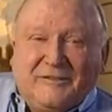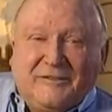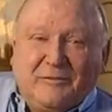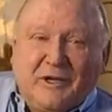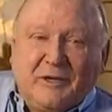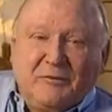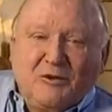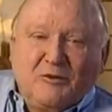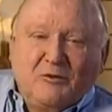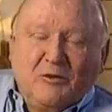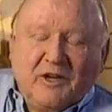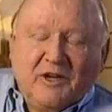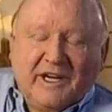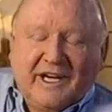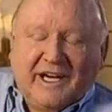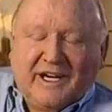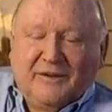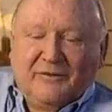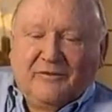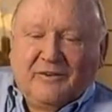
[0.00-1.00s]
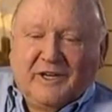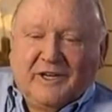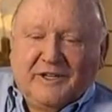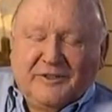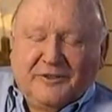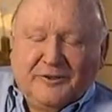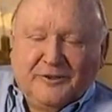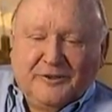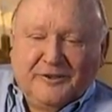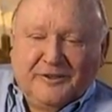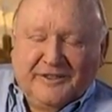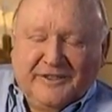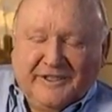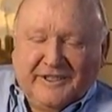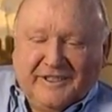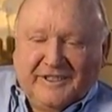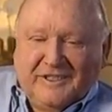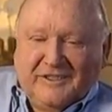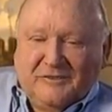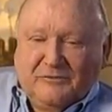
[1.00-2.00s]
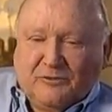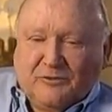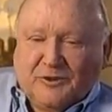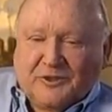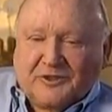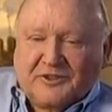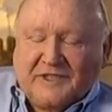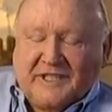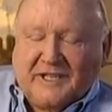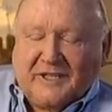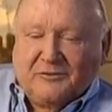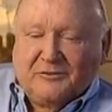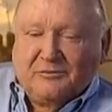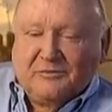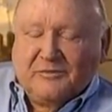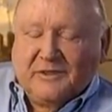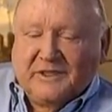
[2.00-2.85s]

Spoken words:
maybe 1 out of 100 works out.